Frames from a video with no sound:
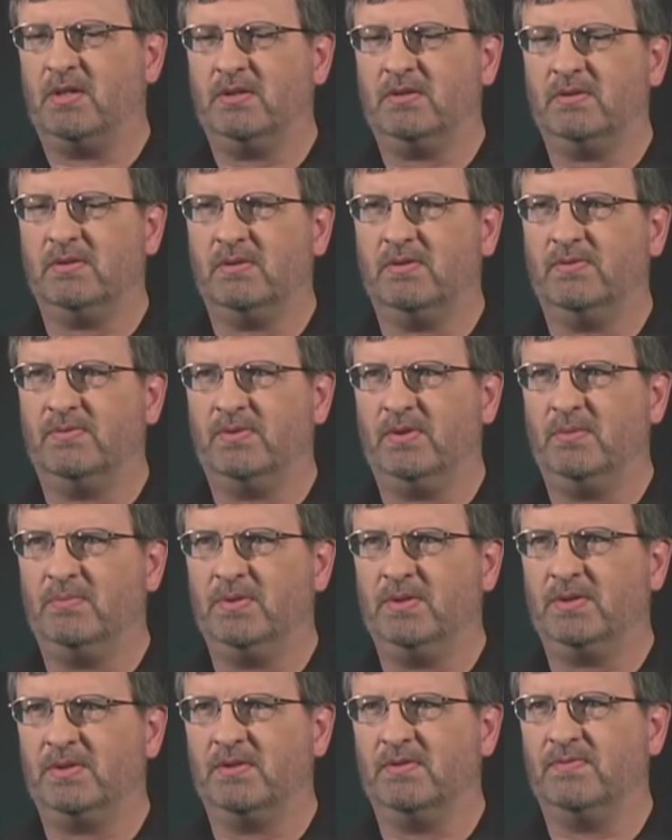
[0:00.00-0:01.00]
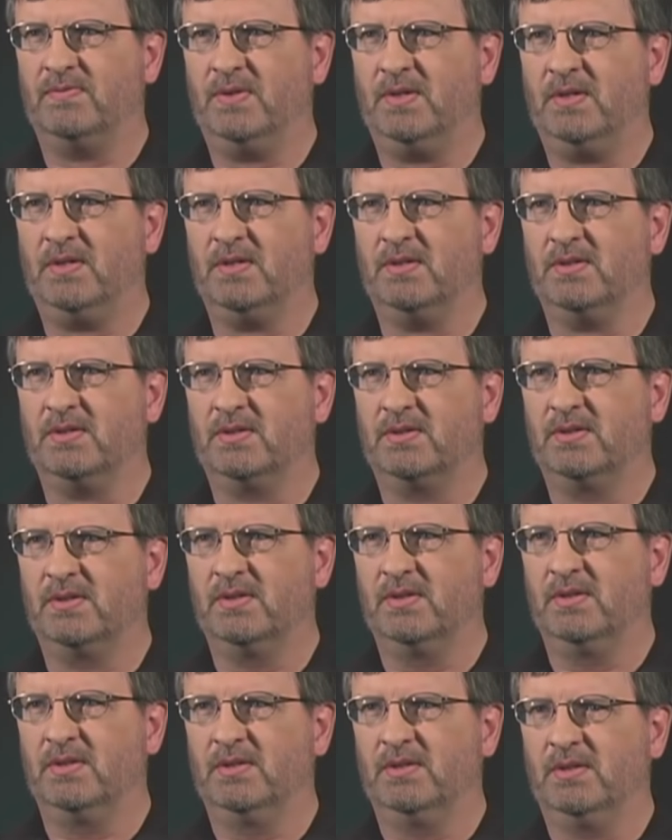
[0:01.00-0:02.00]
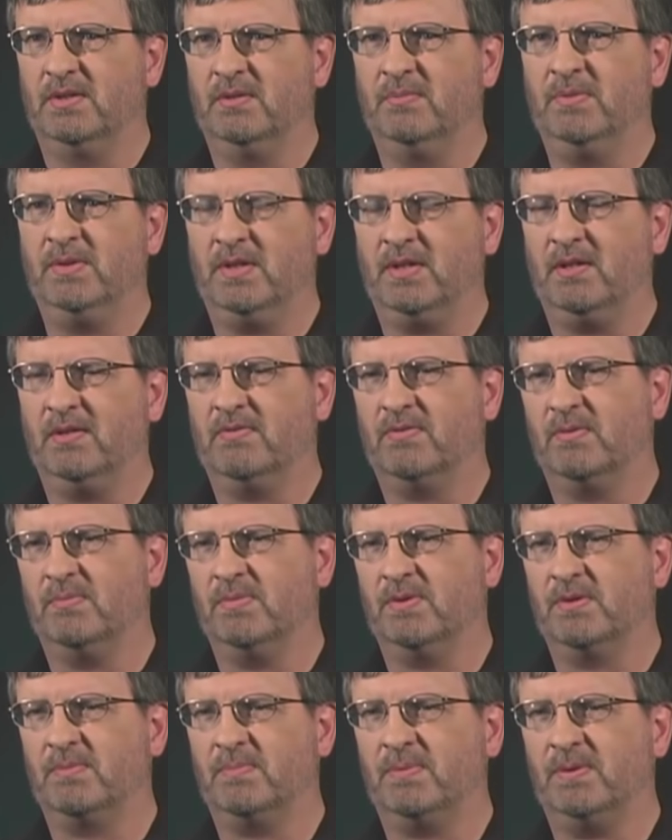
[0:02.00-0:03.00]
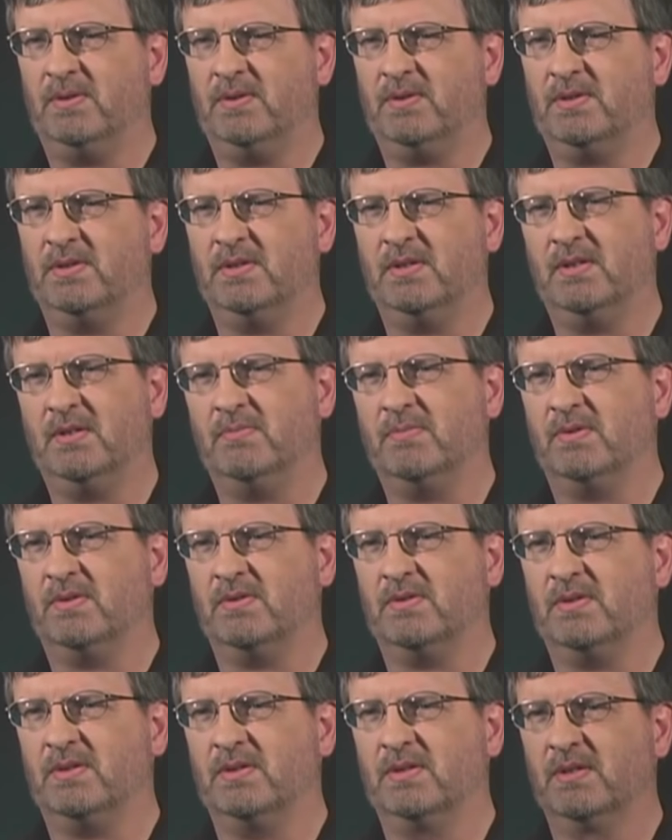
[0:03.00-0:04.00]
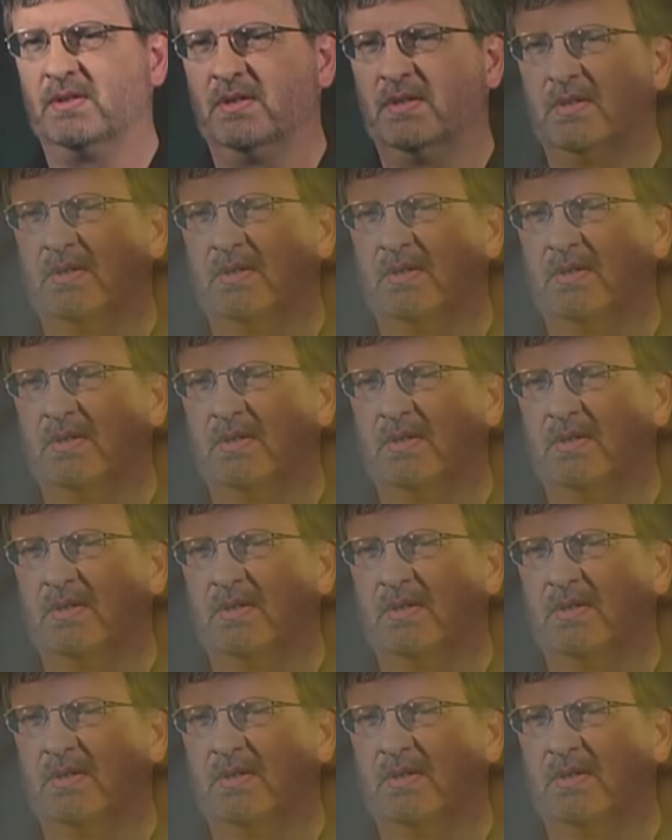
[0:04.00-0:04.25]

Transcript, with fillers: also a firmness and fairness emanating from this person. And I'm going,